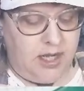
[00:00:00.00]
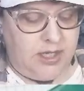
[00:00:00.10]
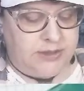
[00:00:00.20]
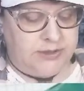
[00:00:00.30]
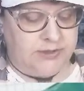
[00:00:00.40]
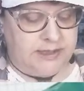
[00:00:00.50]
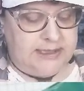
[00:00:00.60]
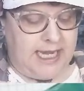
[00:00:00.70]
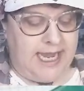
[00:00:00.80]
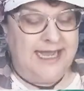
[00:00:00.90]
So the
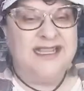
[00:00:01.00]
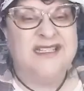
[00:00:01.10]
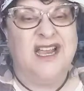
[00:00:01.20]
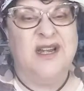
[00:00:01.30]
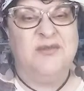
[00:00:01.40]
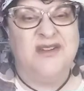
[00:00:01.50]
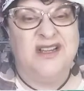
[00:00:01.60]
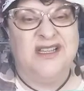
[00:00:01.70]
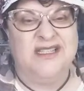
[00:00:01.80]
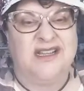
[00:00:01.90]
tag is kind of
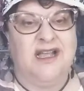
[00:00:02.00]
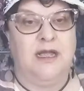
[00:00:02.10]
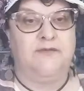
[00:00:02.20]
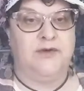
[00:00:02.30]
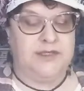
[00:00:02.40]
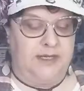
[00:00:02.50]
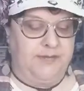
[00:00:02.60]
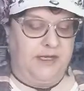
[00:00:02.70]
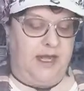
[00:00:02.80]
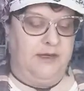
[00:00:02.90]
brilliant because it covers up.
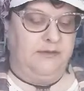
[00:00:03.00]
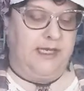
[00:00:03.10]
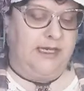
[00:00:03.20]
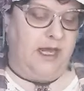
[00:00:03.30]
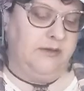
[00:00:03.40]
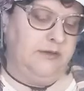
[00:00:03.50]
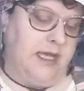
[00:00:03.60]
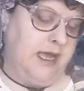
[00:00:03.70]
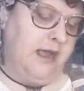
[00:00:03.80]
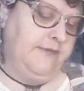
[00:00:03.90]
I don't
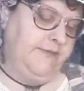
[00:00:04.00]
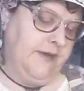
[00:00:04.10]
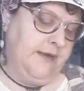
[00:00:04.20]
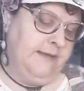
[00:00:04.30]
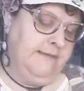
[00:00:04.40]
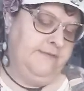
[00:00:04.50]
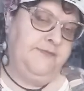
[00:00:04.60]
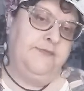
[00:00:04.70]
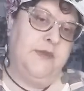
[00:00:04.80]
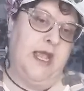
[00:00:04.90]
love,
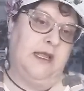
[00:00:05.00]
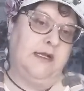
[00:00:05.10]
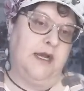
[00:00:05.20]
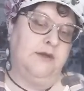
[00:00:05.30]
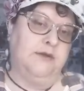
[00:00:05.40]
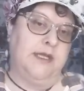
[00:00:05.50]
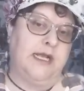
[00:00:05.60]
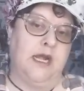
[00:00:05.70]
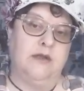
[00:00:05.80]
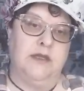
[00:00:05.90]
yeah, I don't
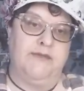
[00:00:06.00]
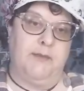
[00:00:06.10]
love the